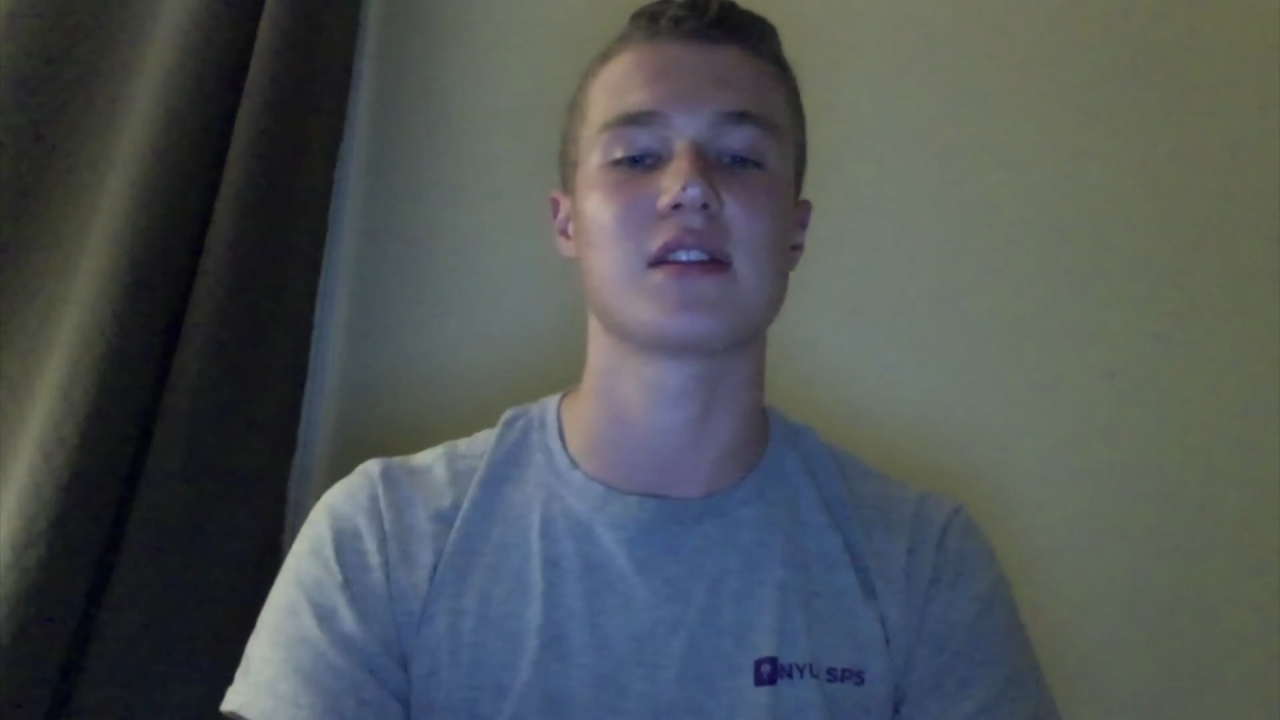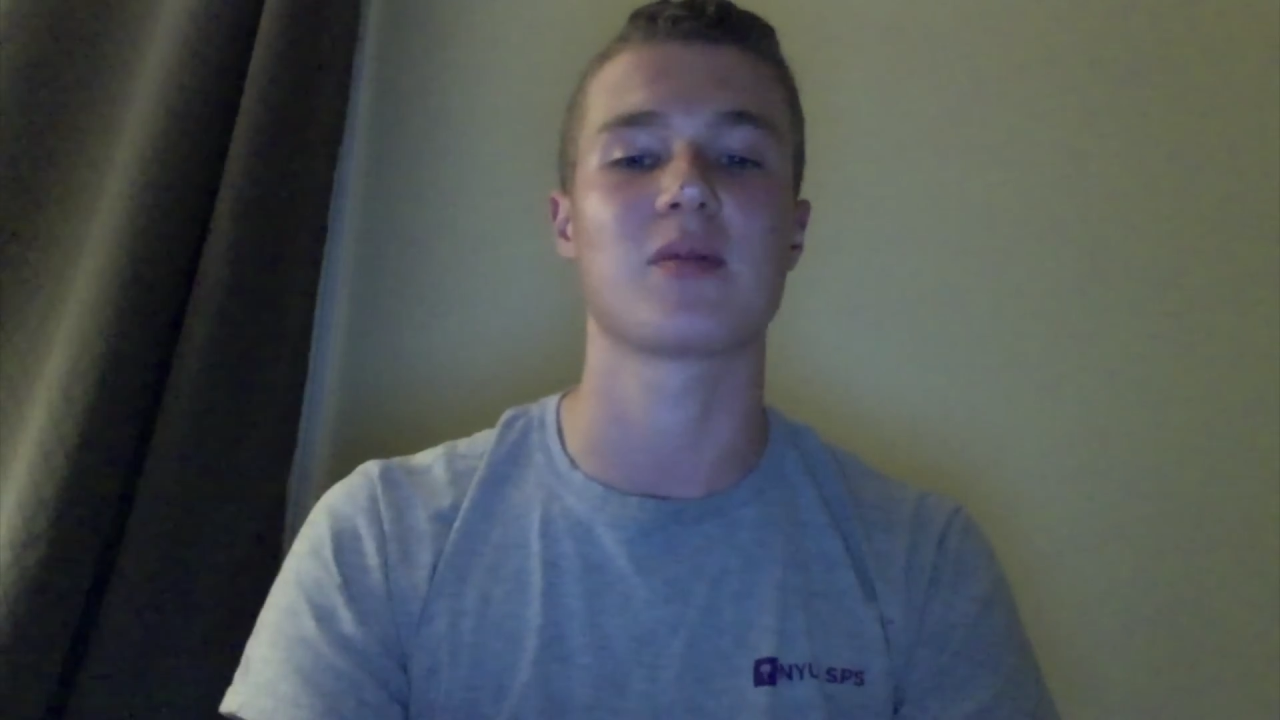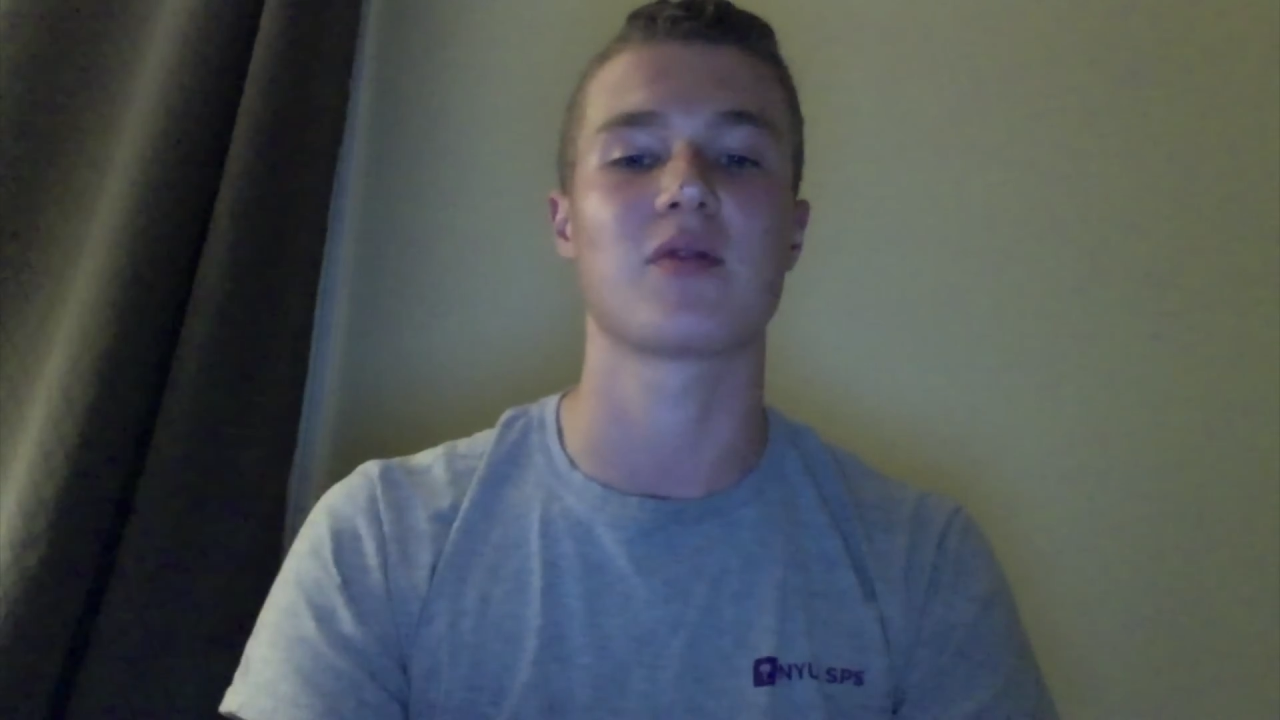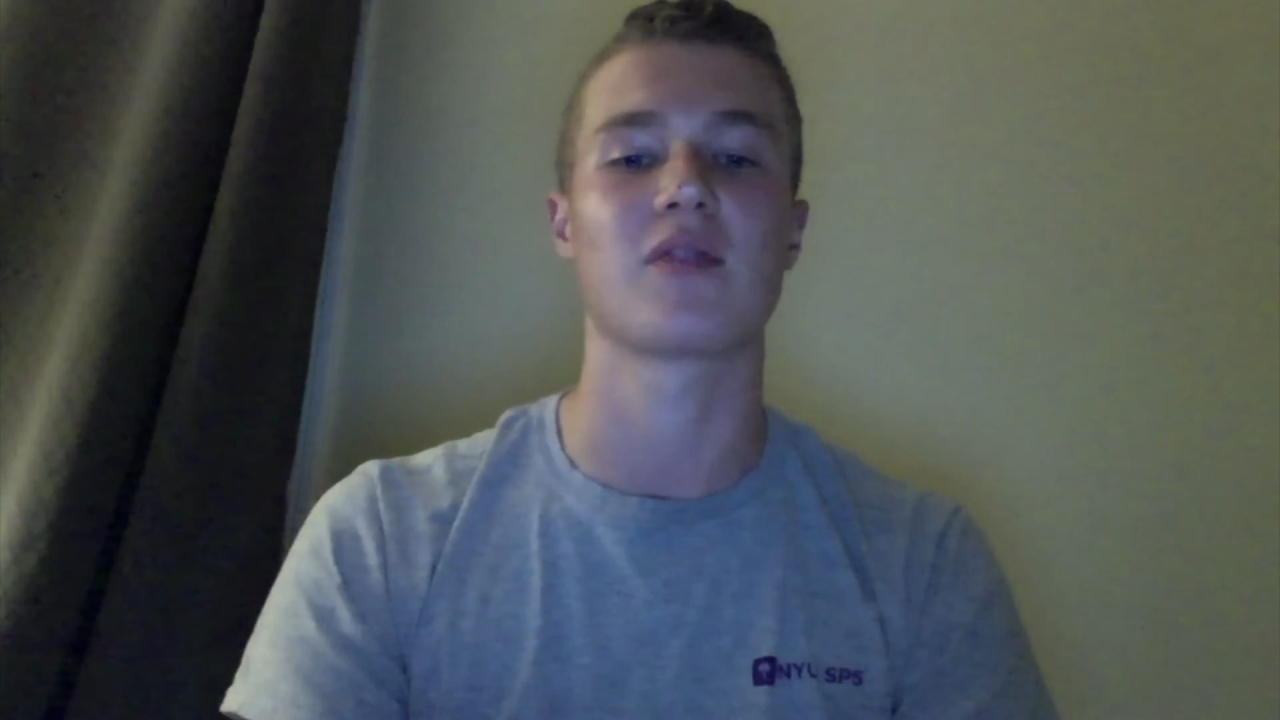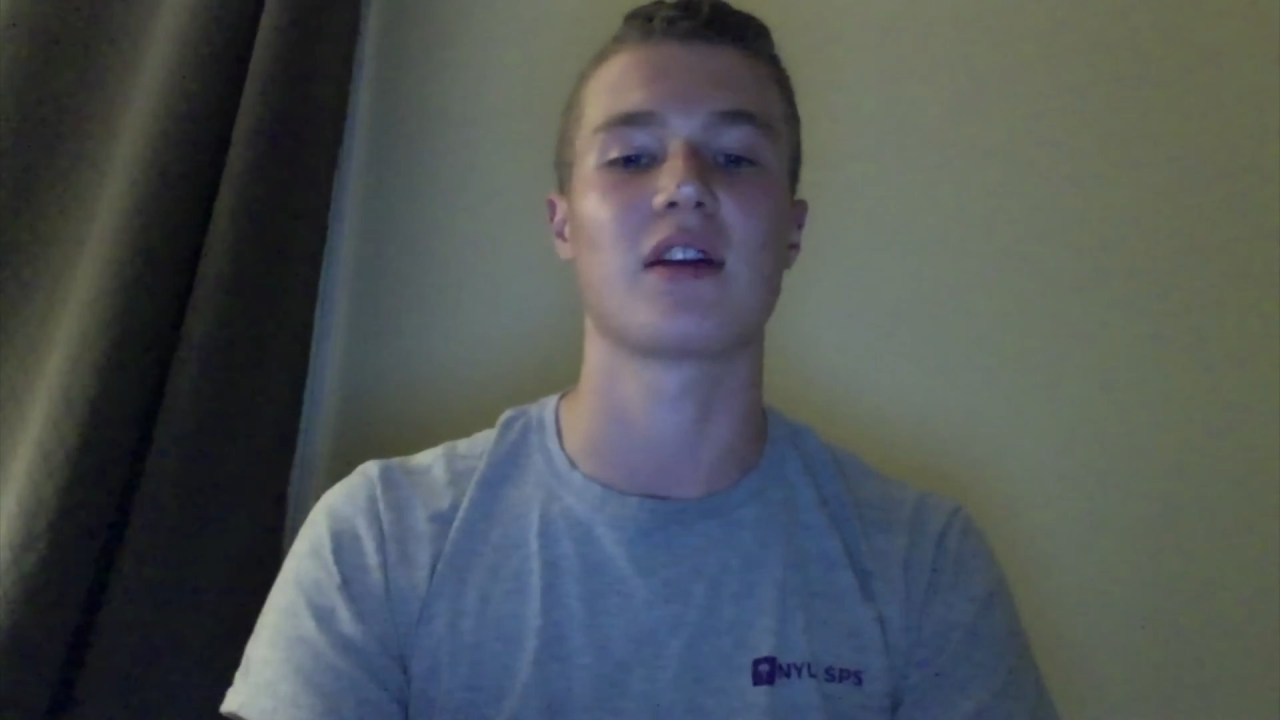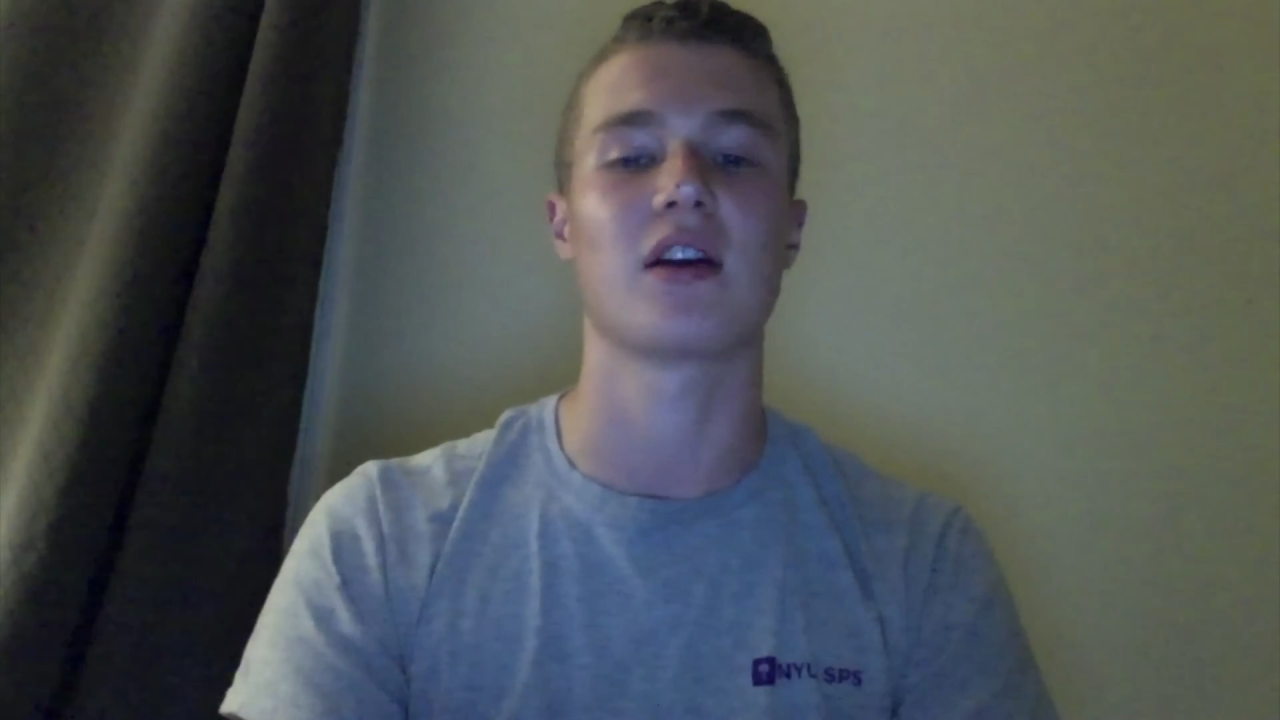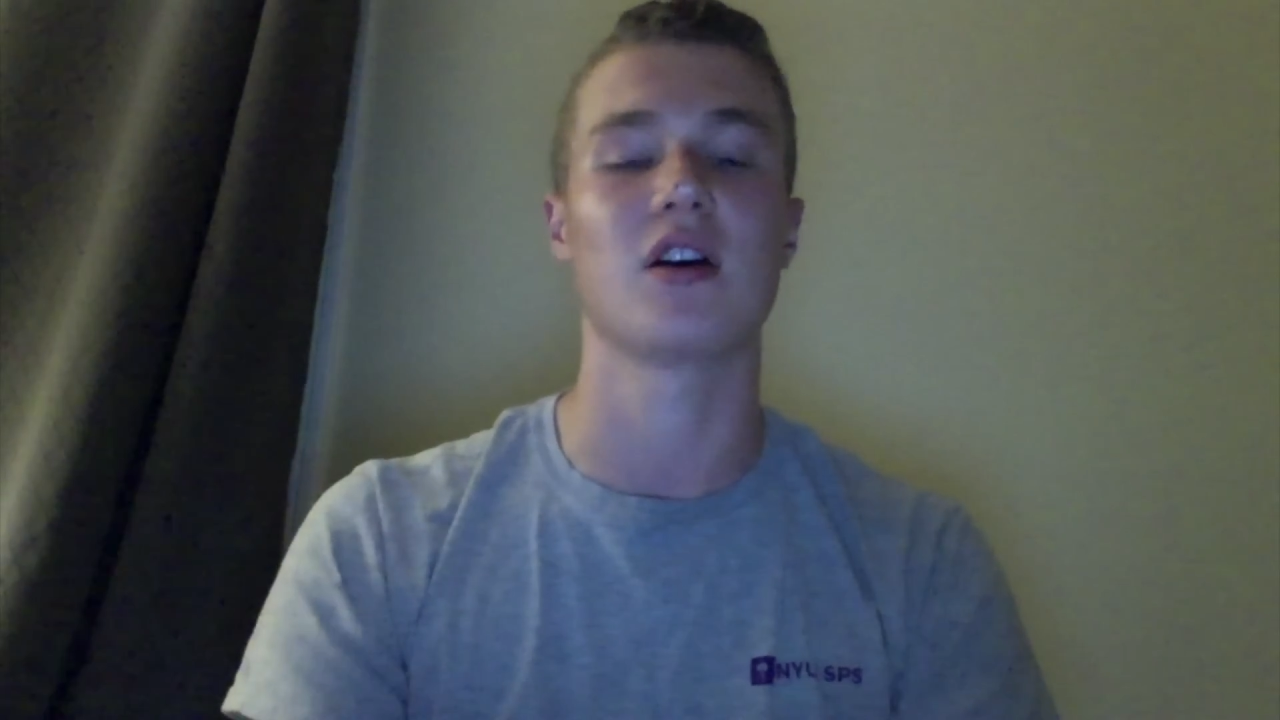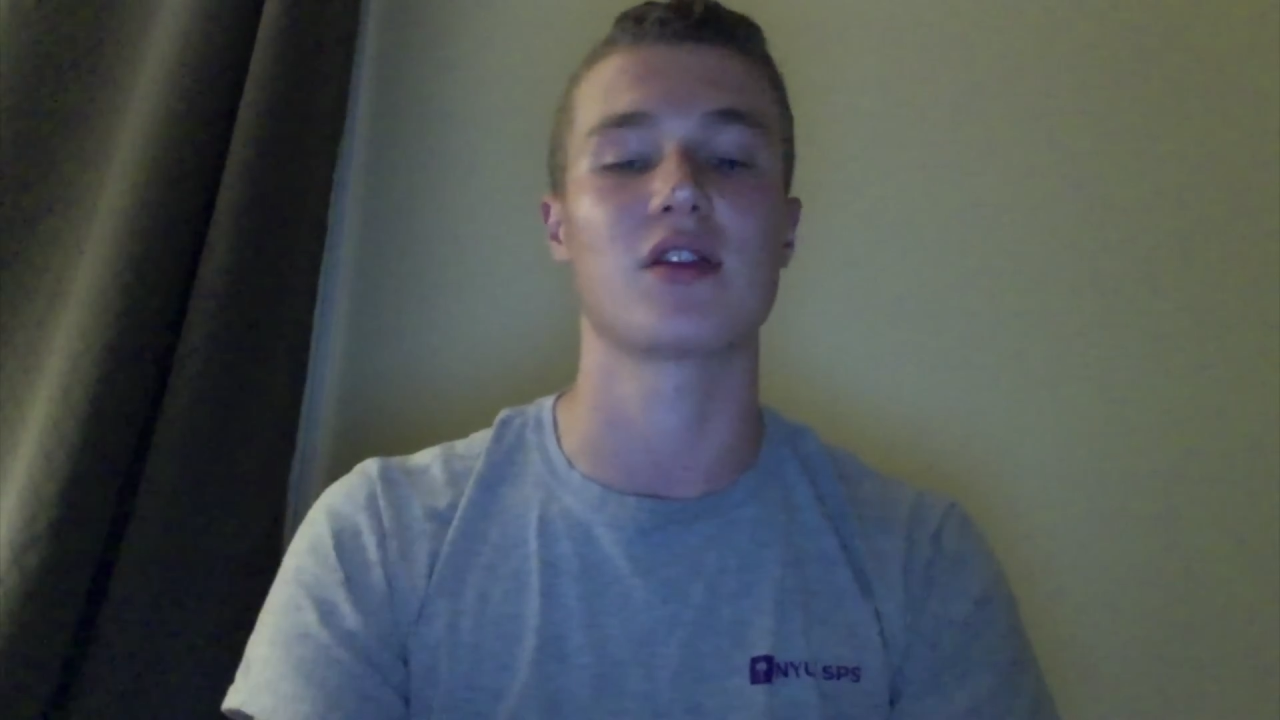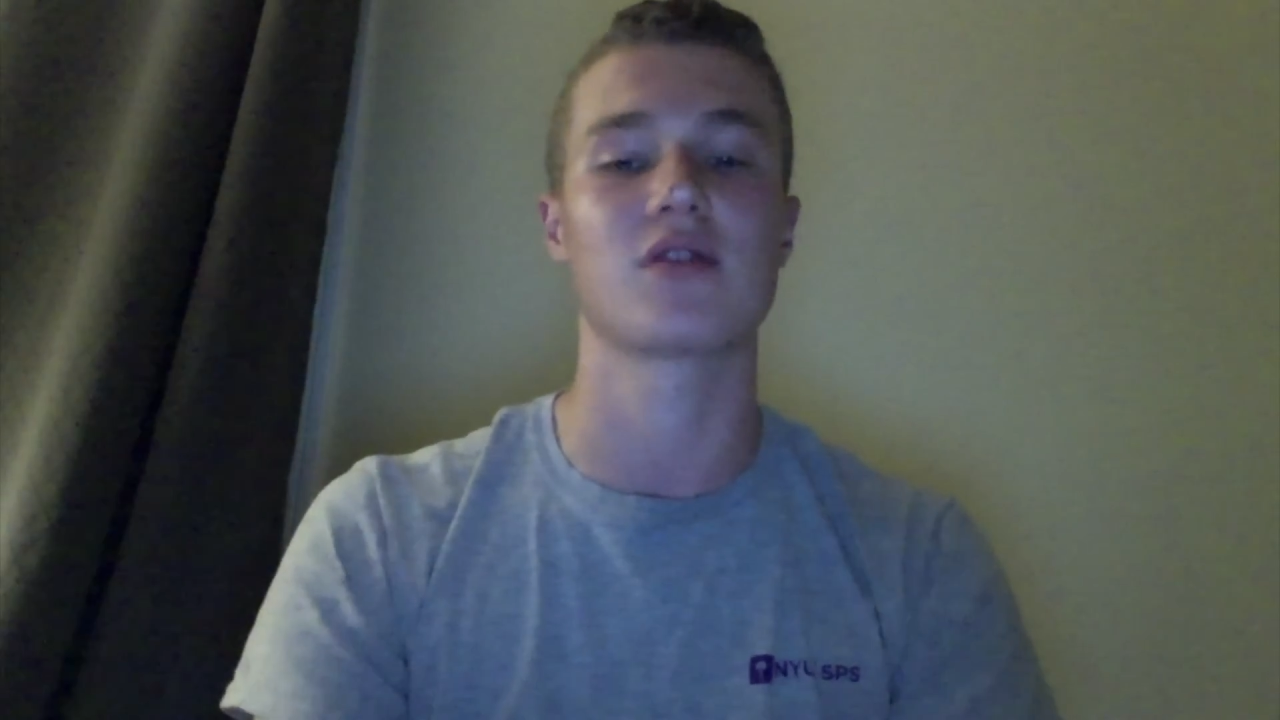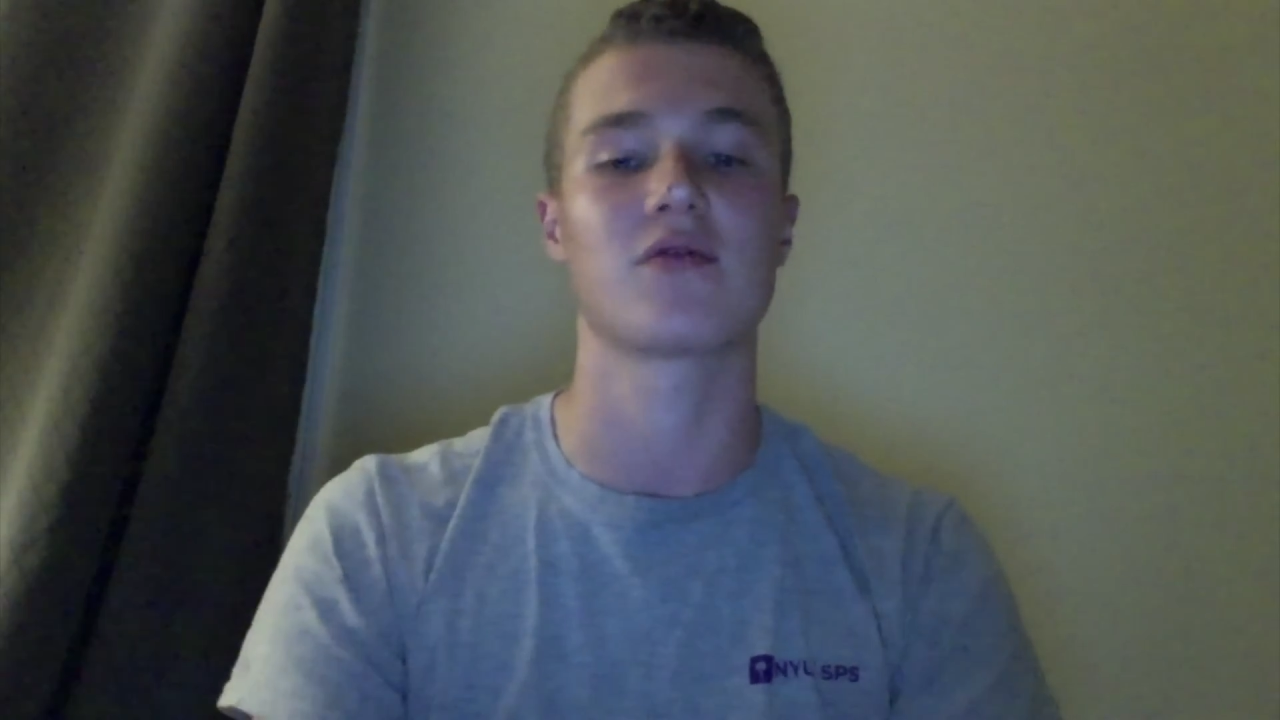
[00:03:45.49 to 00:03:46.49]
that prevent
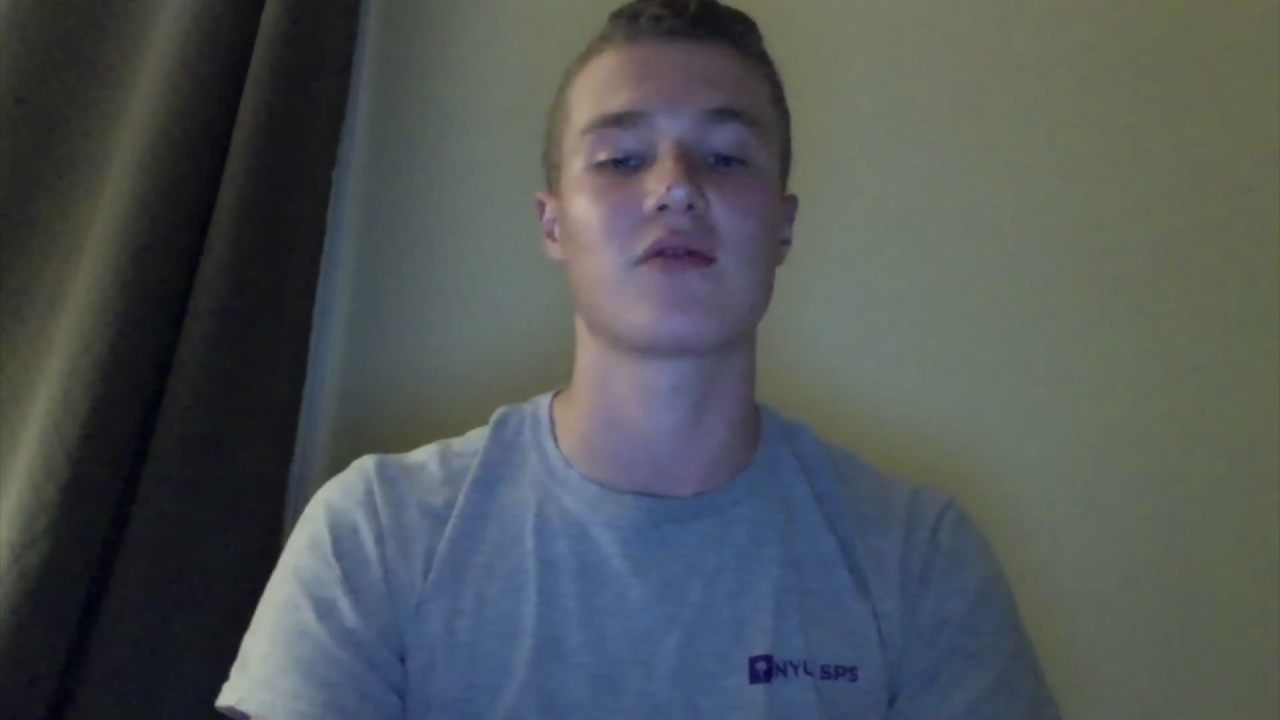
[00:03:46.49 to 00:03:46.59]
us